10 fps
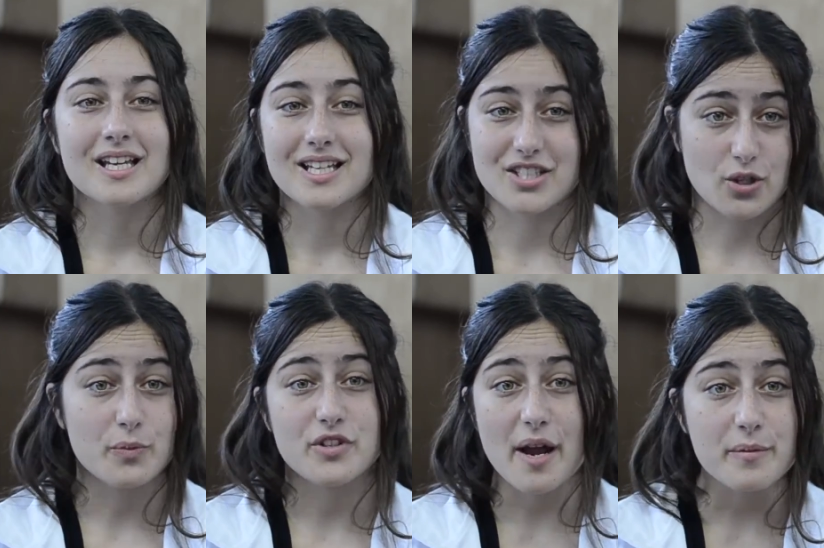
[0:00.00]

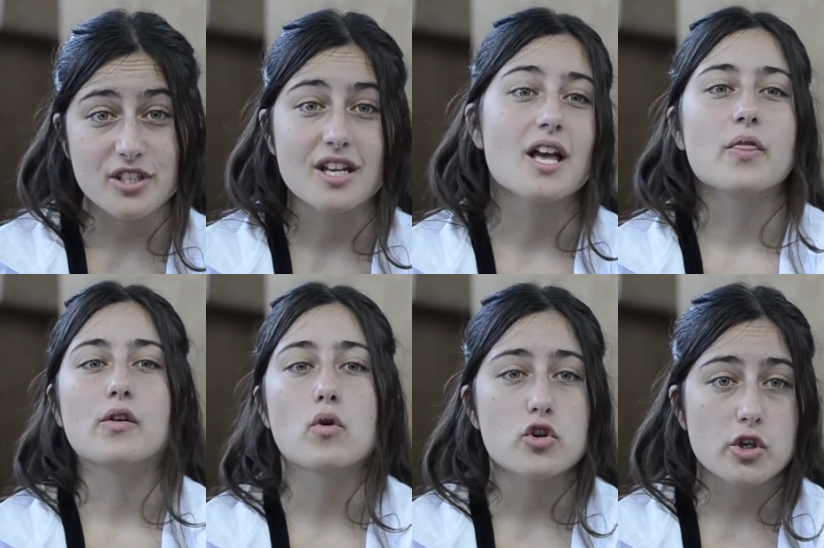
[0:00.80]
Sometimes, the
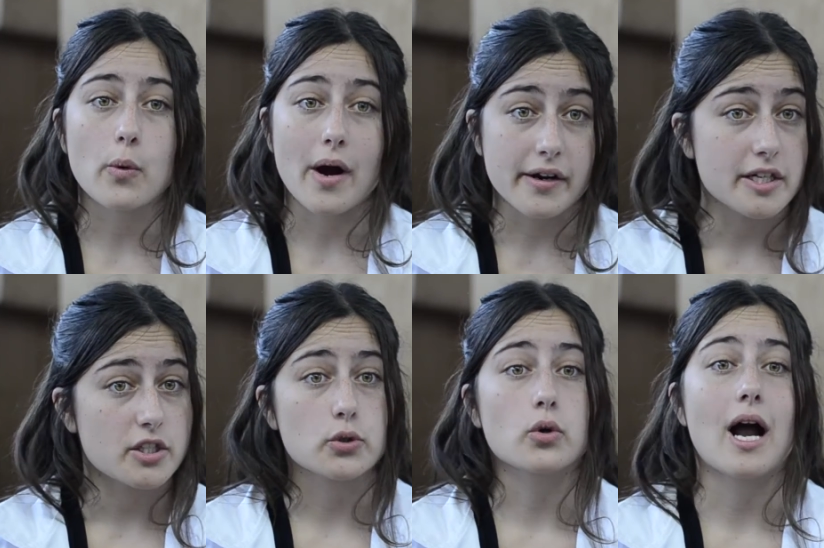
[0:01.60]
rules require us
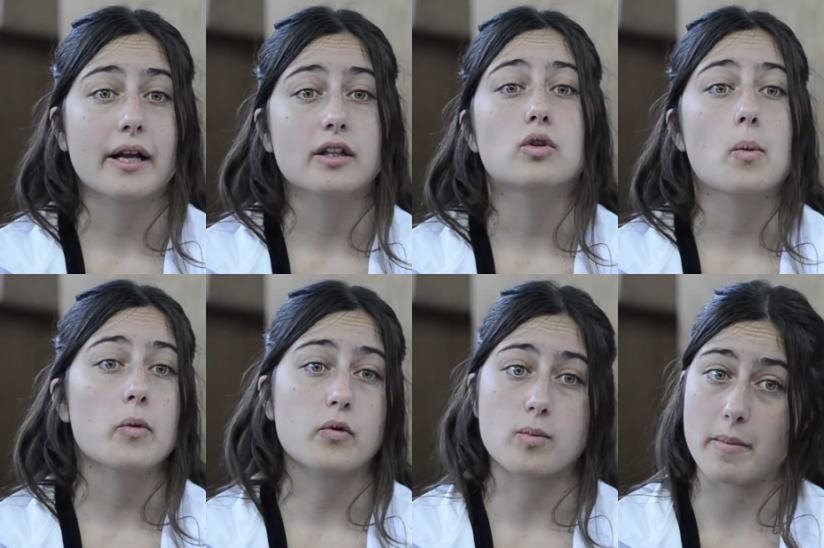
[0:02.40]
to hang the robot
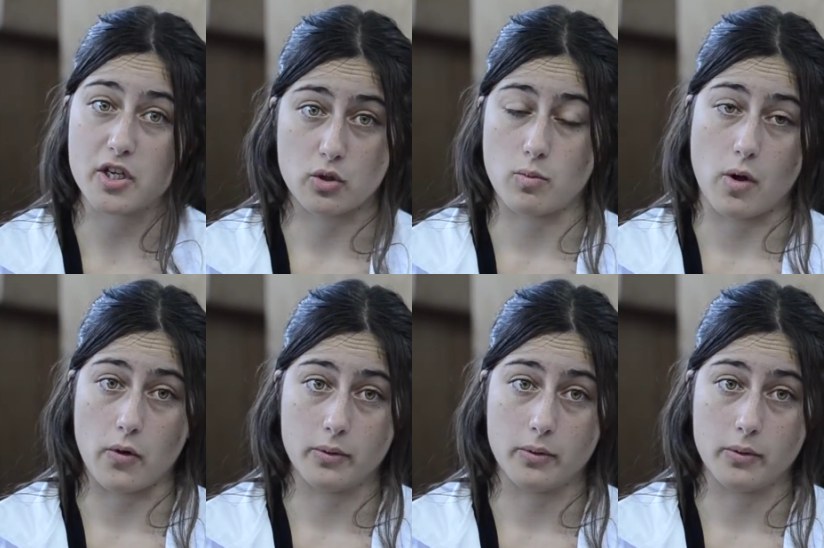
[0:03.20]
from a mission model.